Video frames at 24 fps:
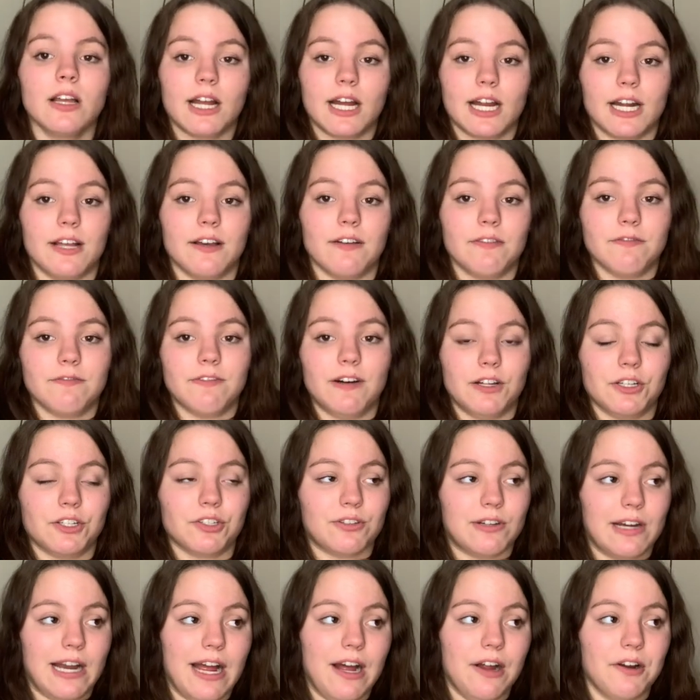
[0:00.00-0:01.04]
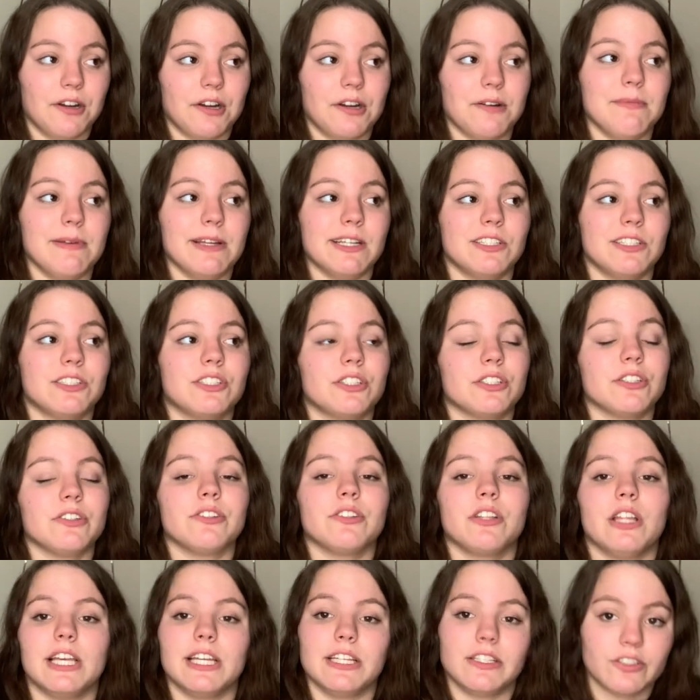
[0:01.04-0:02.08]
kind of felt around and made sure
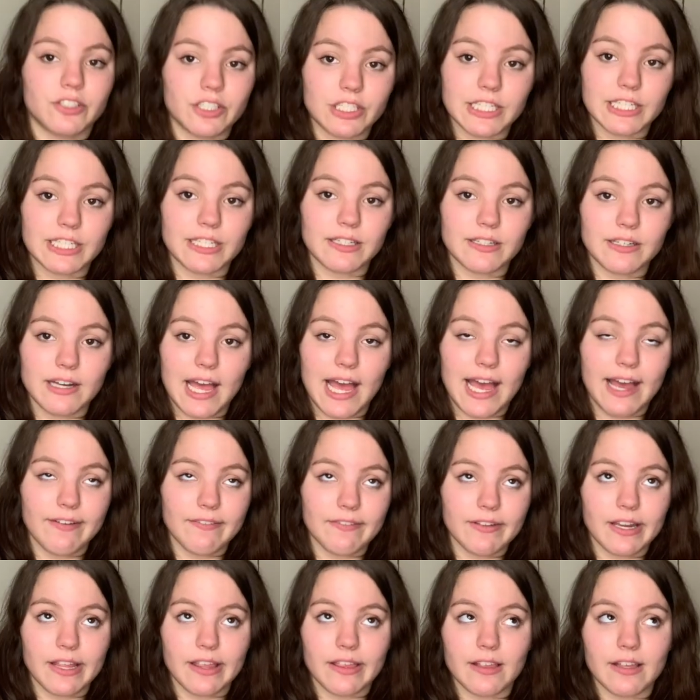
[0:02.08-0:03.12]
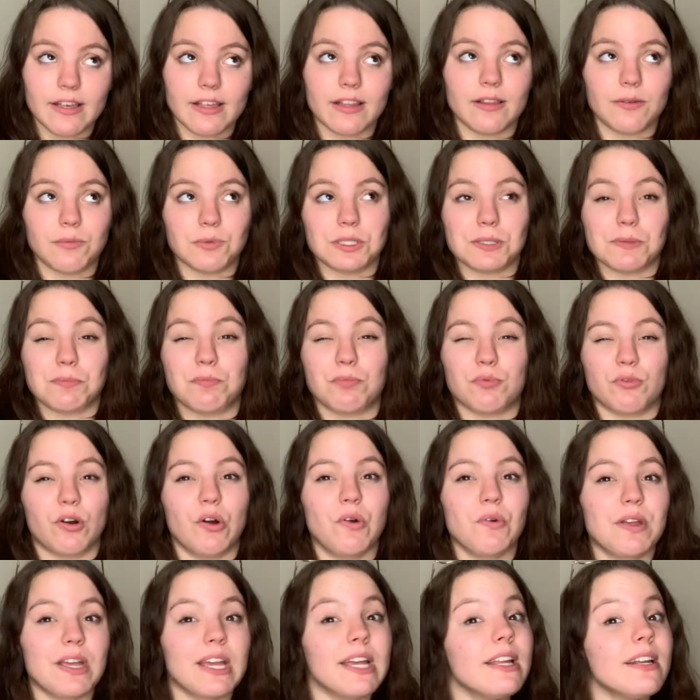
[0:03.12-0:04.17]
like she didn't have anything that was
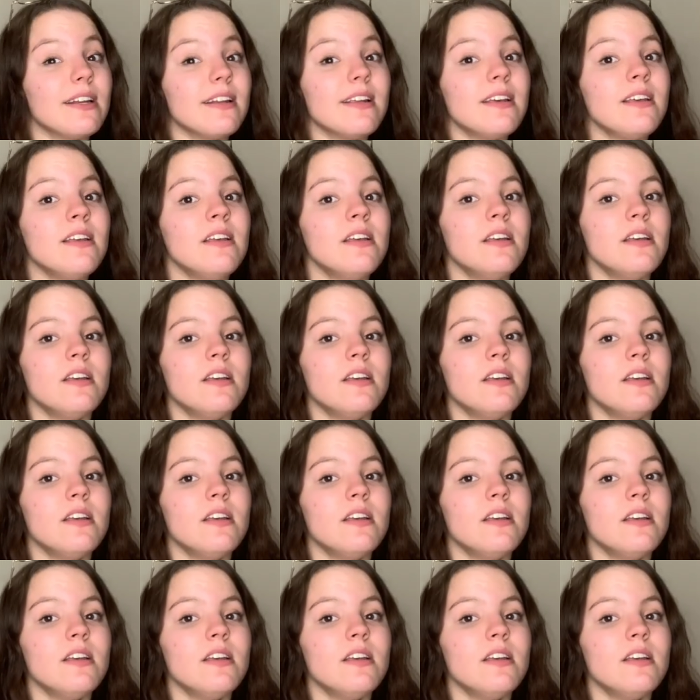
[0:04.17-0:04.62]
broken.